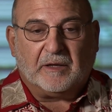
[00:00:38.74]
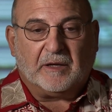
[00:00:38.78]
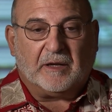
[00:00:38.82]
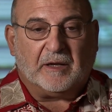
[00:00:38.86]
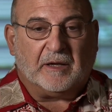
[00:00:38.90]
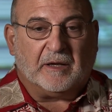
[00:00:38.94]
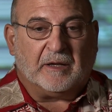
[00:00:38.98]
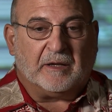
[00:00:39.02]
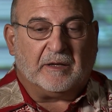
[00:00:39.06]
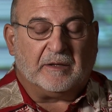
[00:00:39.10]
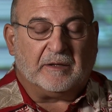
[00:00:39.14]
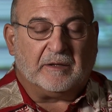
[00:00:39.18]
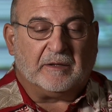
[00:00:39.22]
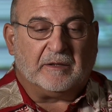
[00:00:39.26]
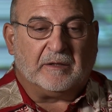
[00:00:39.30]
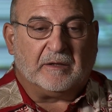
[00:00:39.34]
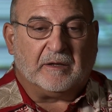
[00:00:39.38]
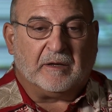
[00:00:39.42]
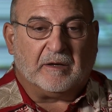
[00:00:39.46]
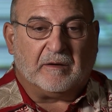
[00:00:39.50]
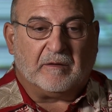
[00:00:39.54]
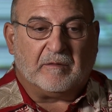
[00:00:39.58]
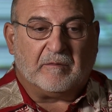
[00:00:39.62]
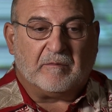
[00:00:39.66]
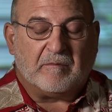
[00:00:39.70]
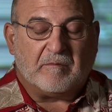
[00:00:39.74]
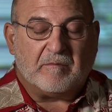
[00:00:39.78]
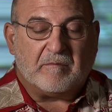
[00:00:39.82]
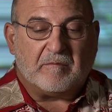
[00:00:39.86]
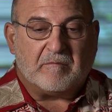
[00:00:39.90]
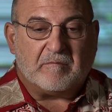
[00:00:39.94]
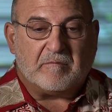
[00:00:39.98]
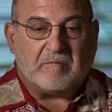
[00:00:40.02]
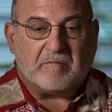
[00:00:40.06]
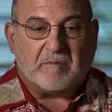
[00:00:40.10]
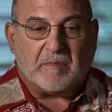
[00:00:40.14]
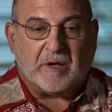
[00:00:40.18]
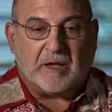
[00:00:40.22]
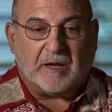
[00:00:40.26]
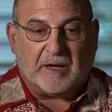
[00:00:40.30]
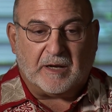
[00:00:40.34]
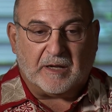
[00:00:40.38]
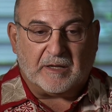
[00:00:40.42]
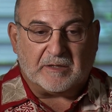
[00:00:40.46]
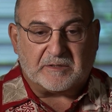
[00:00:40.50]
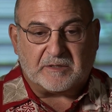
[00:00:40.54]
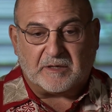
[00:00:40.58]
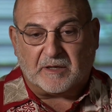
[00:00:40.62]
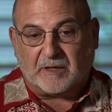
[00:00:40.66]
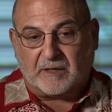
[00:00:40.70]
and
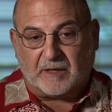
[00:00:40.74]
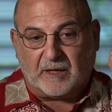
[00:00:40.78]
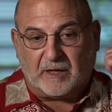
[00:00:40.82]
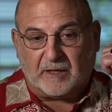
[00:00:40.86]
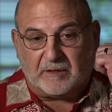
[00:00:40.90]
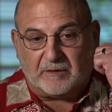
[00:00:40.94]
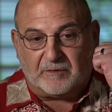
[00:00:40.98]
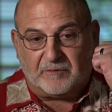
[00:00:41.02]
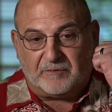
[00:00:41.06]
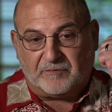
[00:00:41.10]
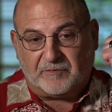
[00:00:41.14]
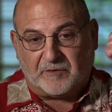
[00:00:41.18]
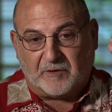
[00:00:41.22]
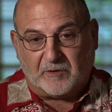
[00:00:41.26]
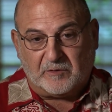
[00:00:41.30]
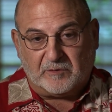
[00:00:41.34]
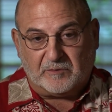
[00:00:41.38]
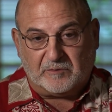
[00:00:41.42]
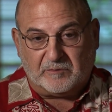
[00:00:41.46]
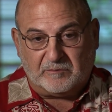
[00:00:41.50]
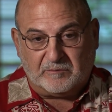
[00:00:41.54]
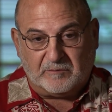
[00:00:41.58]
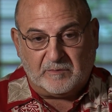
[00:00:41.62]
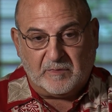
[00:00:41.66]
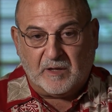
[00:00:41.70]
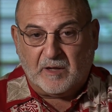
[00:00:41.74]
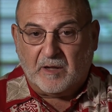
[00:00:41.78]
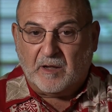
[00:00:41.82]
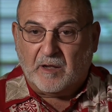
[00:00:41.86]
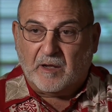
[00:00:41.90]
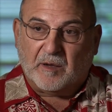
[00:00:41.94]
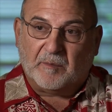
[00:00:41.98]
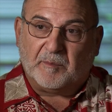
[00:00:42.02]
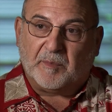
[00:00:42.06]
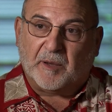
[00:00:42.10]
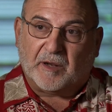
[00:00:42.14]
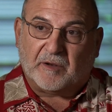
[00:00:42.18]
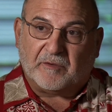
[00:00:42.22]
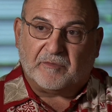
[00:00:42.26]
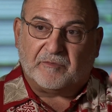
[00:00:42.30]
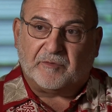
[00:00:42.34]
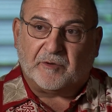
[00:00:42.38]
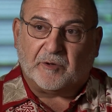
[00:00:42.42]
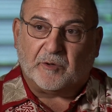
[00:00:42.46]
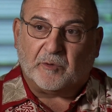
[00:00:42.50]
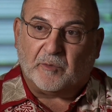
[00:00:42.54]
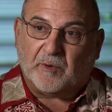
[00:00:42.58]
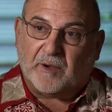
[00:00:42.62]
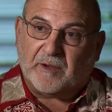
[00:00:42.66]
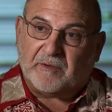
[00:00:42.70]
as I got the phone about a
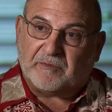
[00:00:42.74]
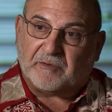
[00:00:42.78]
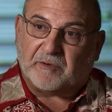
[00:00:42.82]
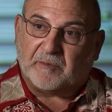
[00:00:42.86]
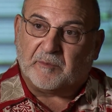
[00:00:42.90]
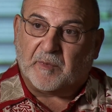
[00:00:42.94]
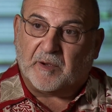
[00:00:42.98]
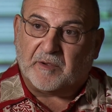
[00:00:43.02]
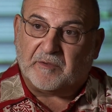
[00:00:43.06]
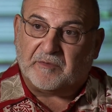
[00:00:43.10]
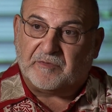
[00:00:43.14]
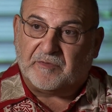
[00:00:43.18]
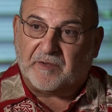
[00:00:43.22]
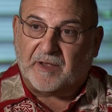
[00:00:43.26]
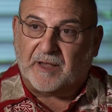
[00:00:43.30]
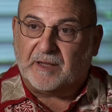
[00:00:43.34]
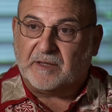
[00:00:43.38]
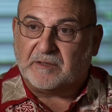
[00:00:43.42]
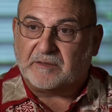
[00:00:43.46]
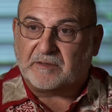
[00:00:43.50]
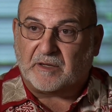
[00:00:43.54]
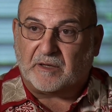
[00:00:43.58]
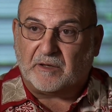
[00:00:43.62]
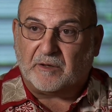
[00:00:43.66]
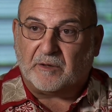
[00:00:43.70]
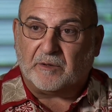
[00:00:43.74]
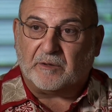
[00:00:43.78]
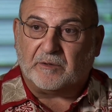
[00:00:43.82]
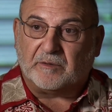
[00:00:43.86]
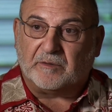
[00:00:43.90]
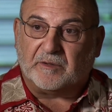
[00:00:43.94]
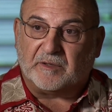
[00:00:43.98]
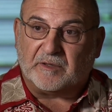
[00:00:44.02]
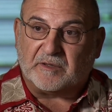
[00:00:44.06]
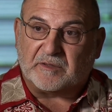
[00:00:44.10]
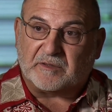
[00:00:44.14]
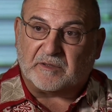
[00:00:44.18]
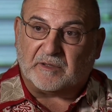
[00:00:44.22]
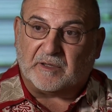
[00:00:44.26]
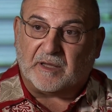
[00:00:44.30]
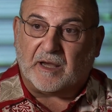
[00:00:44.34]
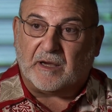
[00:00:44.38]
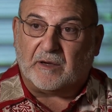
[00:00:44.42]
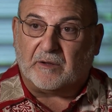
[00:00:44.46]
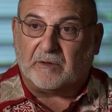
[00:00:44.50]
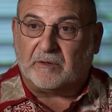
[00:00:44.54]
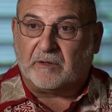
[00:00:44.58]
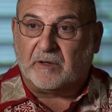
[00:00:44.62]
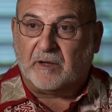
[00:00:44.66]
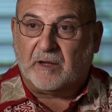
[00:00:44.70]
foot away from my face, I heard this
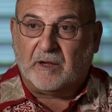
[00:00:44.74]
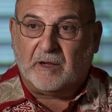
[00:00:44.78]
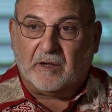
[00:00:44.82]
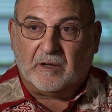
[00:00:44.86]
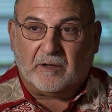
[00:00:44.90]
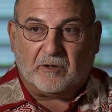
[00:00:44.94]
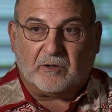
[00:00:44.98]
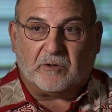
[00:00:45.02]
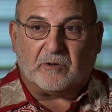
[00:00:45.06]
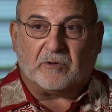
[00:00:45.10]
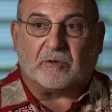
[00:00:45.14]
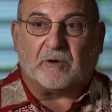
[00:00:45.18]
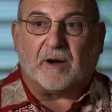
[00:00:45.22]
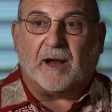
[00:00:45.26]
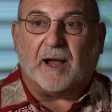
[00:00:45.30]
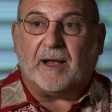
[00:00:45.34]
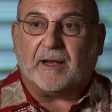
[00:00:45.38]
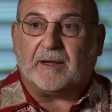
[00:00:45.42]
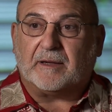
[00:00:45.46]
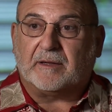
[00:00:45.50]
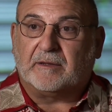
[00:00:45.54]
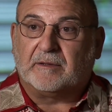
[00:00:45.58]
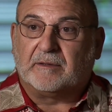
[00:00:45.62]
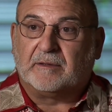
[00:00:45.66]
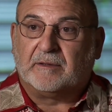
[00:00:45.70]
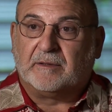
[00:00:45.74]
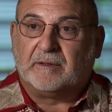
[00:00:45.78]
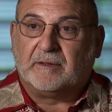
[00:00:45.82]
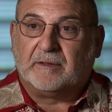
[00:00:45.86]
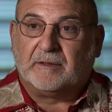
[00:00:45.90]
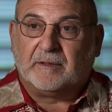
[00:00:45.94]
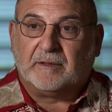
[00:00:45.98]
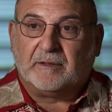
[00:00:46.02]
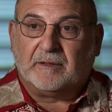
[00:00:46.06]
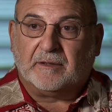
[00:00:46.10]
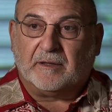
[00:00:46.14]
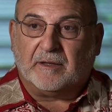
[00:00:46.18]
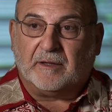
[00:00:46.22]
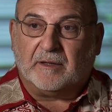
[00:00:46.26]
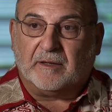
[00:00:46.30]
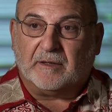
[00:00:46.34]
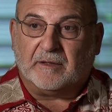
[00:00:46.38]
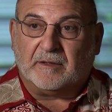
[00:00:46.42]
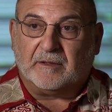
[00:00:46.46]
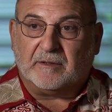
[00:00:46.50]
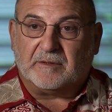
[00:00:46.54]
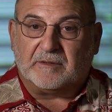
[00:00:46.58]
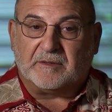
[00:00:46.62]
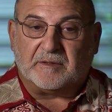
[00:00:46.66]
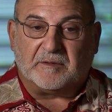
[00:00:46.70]
loud crack
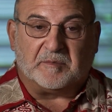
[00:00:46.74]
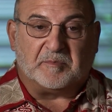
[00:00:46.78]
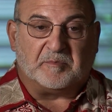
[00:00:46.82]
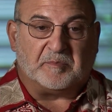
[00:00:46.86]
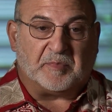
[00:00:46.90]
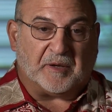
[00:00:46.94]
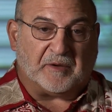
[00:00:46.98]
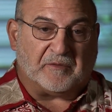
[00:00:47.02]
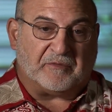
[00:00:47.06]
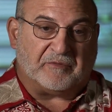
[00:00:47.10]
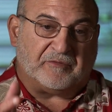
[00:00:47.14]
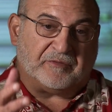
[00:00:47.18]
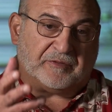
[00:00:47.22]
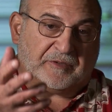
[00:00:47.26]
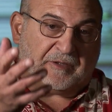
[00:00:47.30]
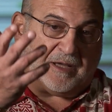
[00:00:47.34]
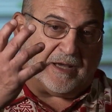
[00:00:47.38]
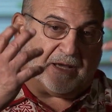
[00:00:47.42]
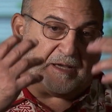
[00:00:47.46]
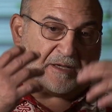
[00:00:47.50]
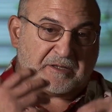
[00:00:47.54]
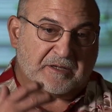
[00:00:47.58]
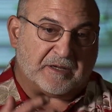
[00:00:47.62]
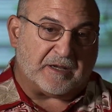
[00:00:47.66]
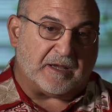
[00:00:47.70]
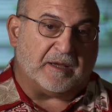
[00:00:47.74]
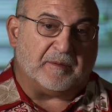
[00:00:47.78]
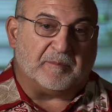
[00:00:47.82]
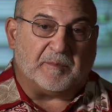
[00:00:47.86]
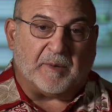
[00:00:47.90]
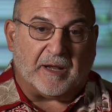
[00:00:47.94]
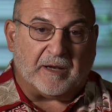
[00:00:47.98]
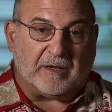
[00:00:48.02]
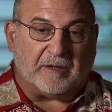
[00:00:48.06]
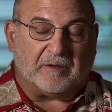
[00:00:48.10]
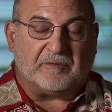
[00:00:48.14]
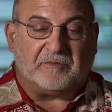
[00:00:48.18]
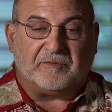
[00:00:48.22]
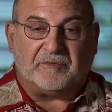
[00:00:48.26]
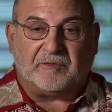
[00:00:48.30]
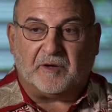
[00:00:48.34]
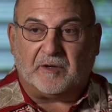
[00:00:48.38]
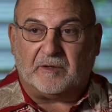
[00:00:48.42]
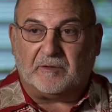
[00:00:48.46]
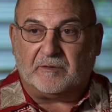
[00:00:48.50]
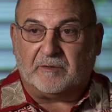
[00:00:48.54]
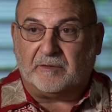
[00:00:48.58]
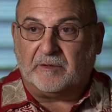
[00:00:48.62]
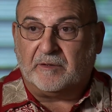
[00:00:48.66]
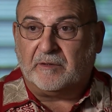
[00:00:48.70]
and this big flash came out of the
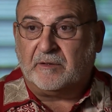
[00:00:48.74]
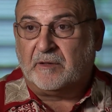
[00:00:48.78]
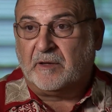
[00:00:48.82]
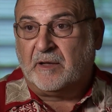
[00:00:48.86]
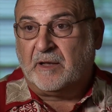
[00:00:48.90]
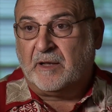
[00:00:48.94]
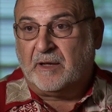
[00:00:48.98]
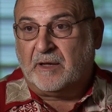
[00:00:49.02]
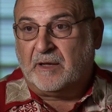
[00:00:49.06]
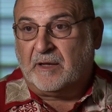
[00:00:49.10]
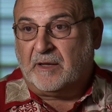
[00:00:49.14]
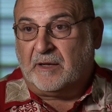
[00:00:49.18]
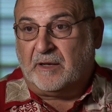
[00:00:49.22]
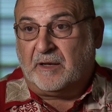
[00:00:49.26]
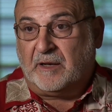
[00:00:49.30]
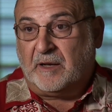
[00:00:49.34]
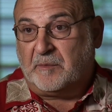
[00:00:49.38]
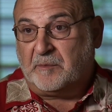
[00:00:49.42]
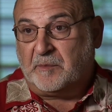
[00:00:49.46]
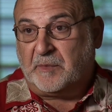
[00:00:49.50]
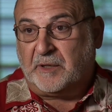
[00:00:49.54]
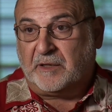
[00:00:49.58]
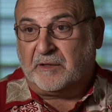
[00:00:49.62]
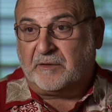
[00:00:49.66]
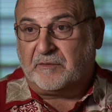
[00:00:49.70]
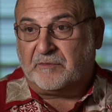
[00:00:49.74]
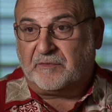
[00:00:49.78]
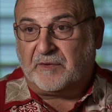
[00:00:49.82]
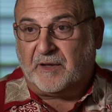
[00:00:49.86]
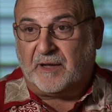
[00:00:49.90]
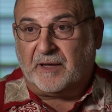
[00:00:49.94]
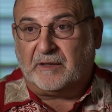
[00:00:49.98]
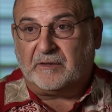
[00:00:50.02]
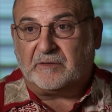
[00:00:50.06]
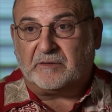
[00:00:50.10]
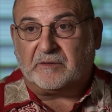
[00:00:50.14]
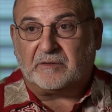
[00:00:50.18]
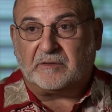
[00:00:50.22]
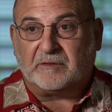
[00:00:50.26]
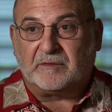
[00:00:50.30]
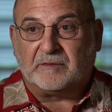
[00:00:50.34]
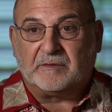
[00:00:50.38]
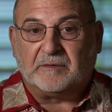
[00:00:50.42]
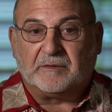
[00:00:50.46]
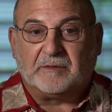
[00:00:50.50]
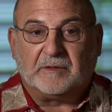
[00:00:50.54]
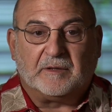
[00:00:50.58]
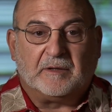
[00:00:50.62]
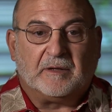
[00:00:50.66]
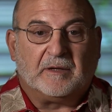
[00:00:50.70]
phone and hit me in the face.
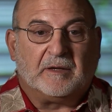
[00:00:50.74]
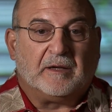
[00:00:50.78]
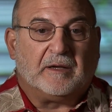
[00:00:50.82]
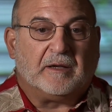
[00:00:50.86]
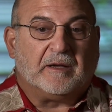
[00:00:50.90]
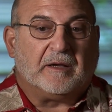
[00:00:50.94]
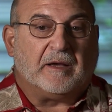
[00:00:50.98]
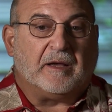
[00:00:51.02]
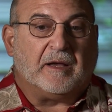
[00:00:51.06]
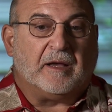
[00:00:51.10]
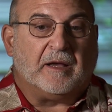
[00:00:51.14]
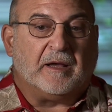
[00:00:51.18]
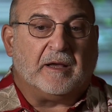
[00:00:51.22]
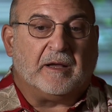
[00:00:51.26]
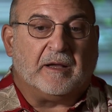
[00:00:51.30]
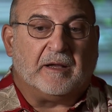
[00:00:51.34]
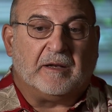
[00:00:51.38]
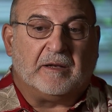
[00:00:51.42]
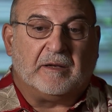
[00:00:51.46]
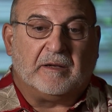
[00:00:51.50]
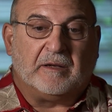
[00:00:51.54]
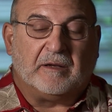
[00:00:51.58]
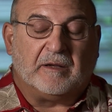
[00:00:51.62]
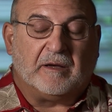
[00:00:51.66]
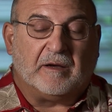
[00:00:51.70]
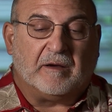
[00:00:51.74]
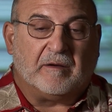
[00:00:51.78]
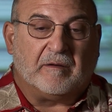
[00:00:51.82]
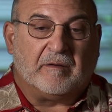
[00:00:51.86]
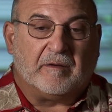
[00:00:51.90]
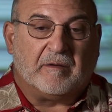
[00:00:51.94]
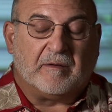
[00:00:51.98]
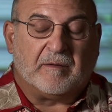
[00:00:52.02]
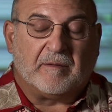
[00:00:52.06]
And